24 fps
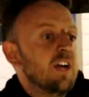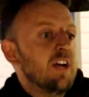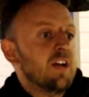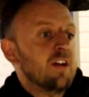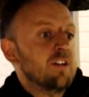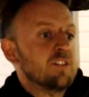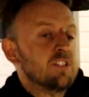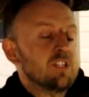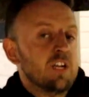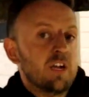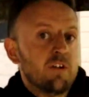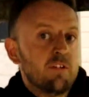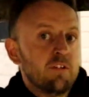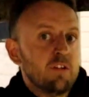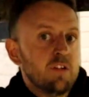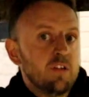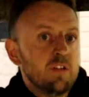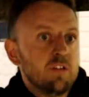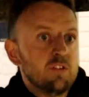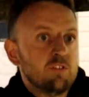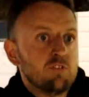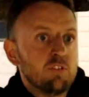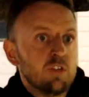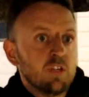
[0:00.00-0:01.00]
at a
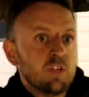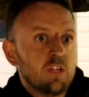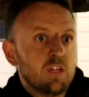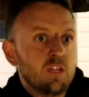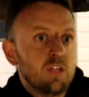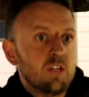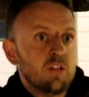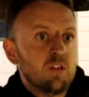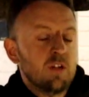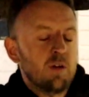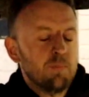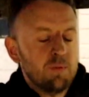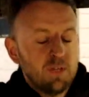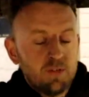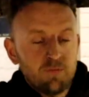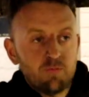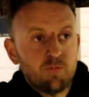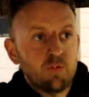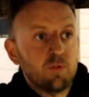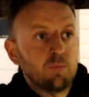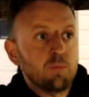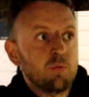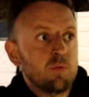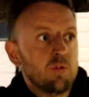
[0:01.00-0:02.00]
charity drinking,
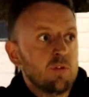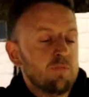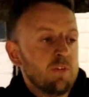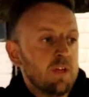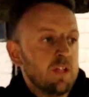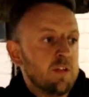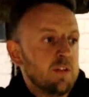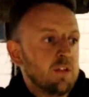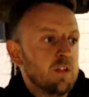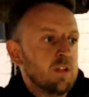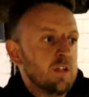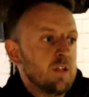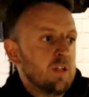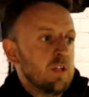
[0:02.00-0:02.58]
football event,